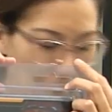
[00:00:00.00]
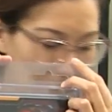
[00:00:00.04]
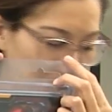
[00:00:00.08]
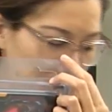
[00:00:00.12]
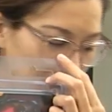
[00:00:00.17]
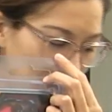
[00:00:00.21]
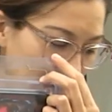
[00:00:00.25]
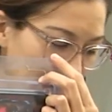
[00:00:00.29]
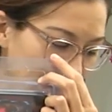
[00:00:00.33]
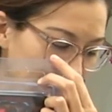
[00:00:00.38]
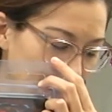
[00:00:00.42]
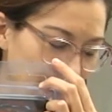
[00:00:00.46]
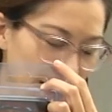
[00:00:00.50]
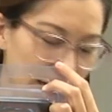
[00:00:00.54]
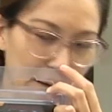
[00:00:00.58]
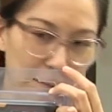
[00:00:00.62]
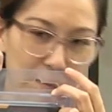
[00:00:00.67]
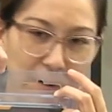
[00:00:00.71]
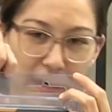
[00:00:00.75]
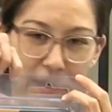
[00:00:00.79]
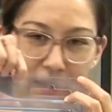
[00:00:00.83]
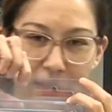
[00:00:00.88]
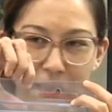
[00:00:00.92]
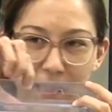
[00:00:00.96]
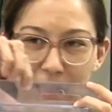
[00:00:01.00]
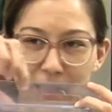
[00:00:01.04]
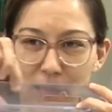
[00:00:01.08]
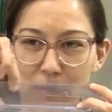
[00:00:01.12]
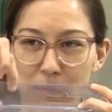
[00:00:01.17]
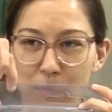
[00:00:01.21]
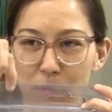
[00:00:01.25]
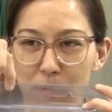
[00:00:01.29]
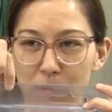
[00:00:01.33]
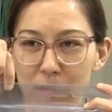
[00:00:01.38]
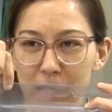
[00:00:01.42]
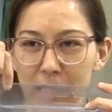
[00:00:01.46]
I'm glad that apparently it's a
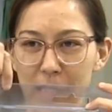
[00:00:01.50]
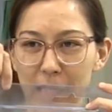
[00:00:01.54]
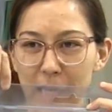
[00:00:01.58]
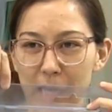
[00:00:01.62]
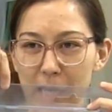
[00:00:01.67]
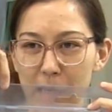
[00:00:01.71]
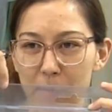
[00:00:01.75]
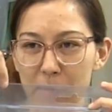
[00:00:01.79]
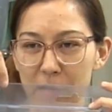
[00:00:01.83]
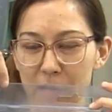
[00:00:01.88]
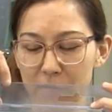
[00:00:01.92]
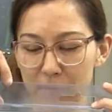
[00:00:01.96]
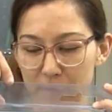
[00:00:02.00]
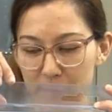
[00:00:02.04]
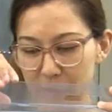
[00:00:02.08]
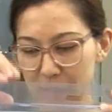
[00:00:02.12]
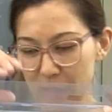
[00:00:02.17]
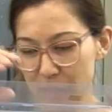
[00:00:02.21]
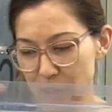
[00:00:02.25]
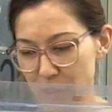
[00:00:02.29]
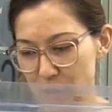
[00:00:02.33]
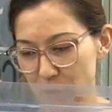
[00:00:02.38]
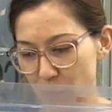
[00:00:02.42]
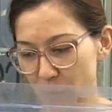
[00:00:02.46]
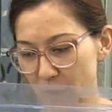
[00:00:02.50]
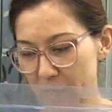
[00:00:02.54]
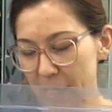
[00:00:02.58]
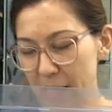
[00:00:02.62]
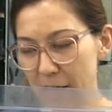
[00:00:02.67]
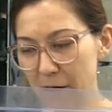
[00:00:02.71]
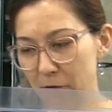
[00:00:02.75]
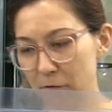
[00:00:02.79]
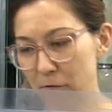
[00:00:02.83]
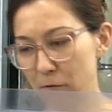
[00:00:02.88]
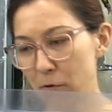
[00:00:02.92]
boring game and everybody's just waiting